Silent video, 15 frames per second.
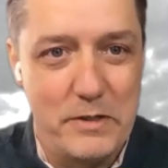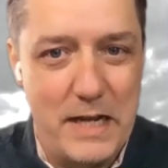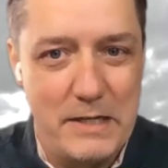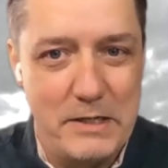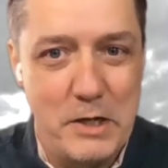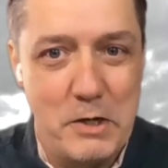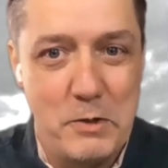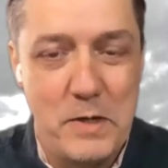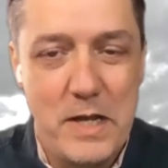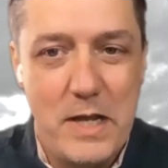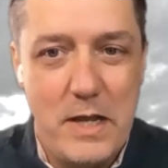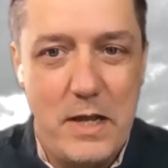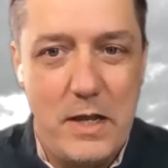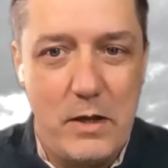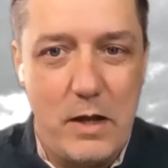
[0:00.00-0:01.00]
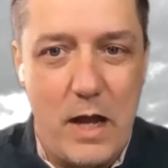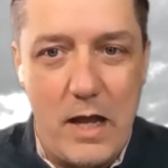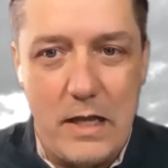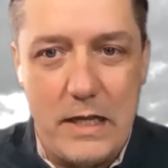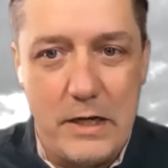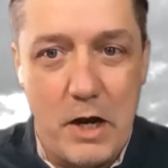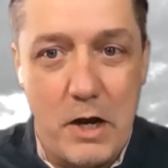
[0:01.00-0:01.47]
I know
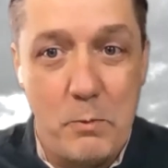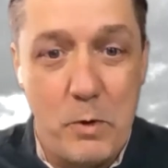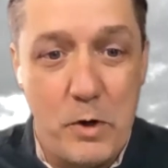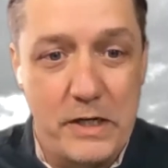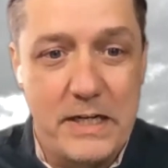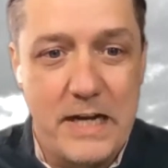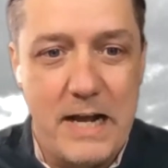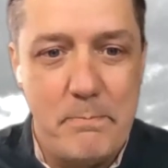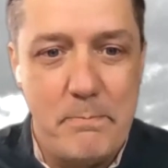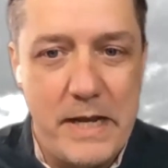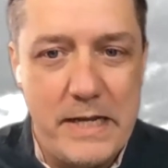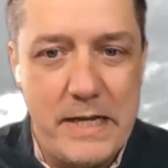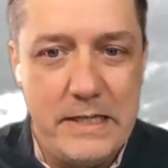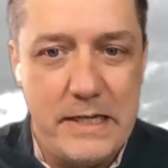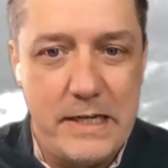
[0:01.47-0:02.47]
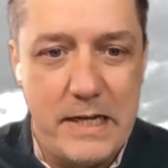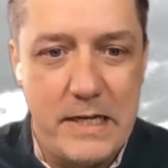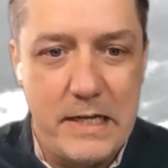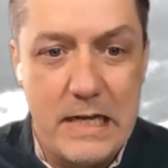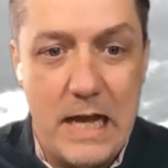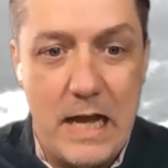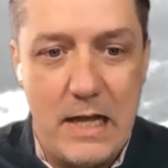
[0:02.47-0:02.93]
in our work in
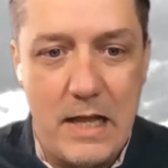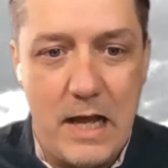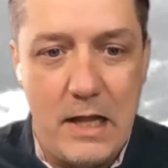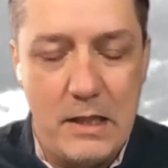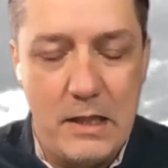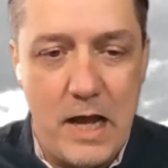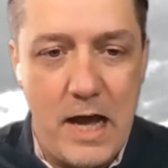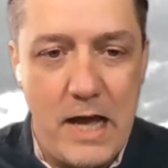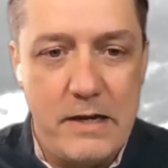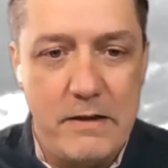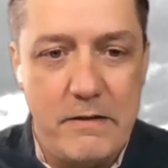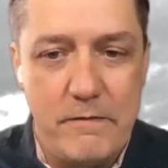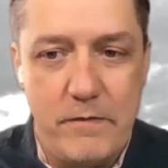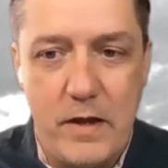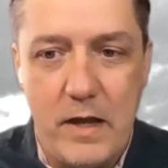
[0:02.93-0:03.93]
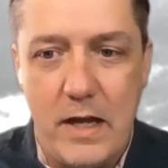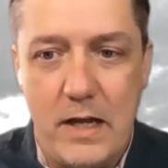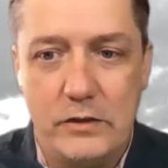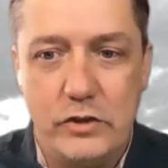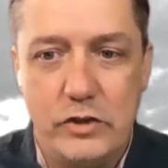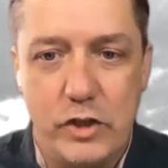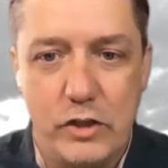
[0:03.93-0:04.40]
Albania, a lot of
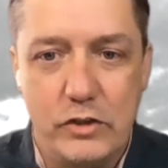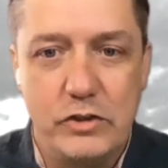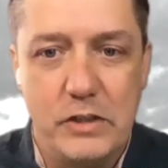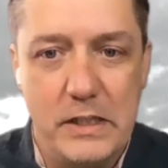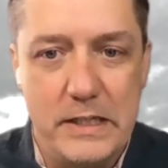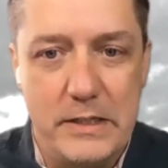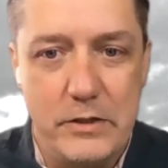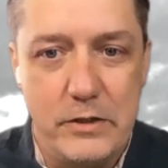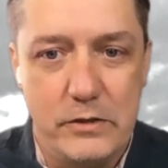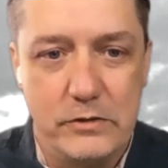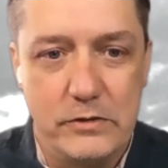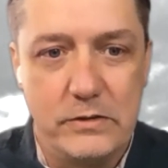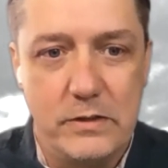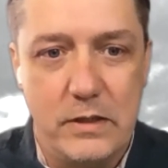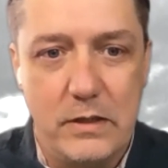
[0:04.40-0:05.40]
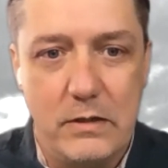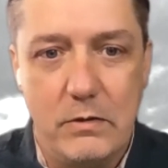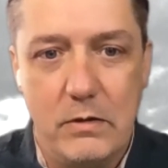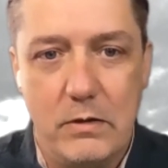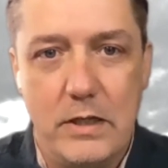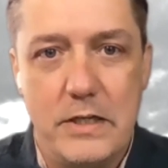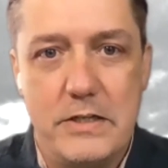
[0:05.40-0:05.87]
church leaders
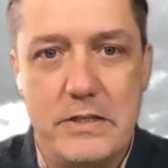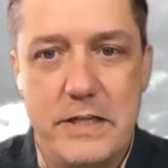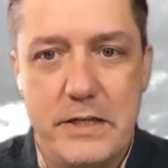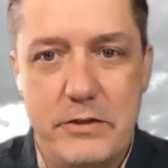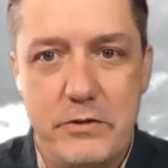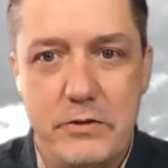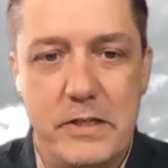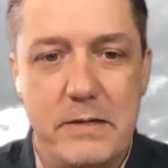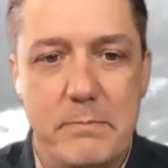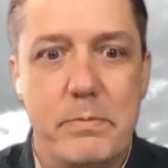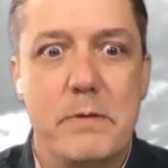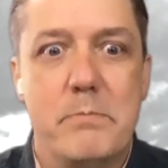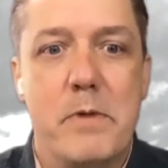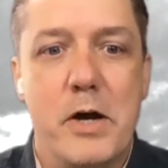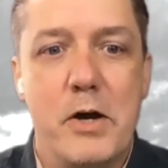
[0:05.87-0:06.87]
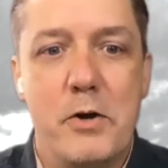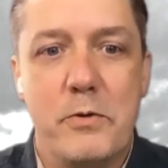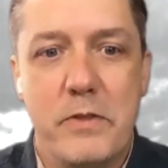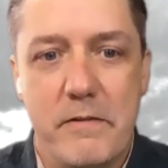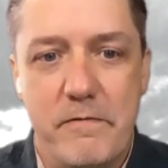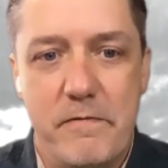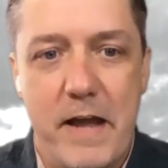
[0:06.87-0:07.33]
continually bemoan
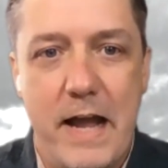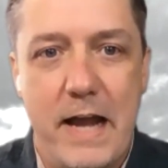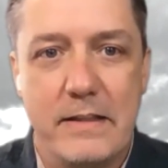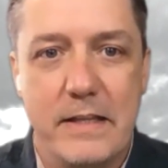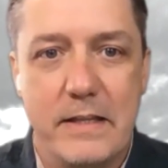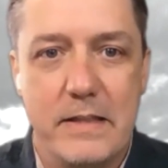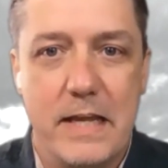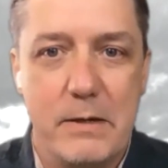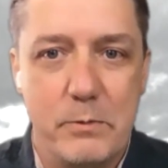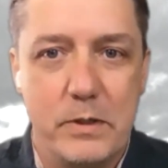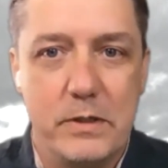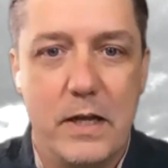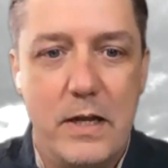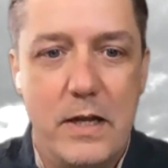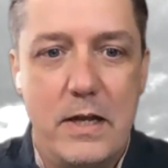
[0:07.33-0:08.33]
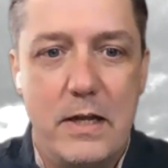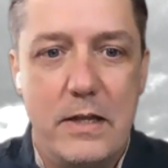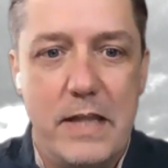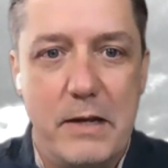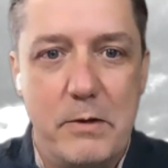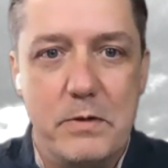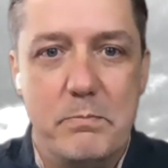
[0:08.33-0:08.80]
the fact that they would
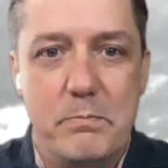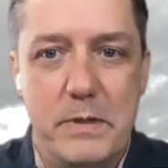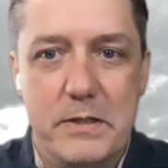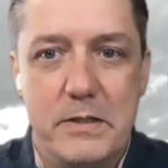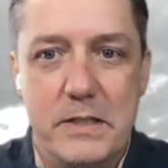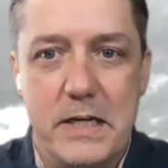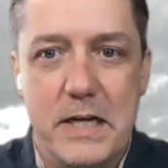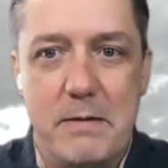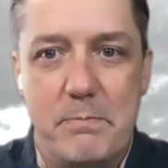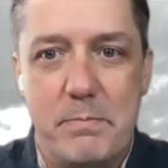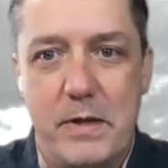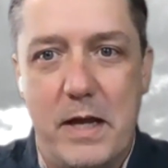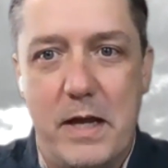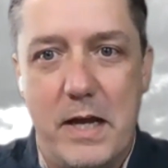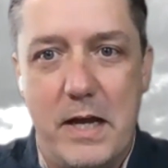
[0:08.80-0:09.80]
build up,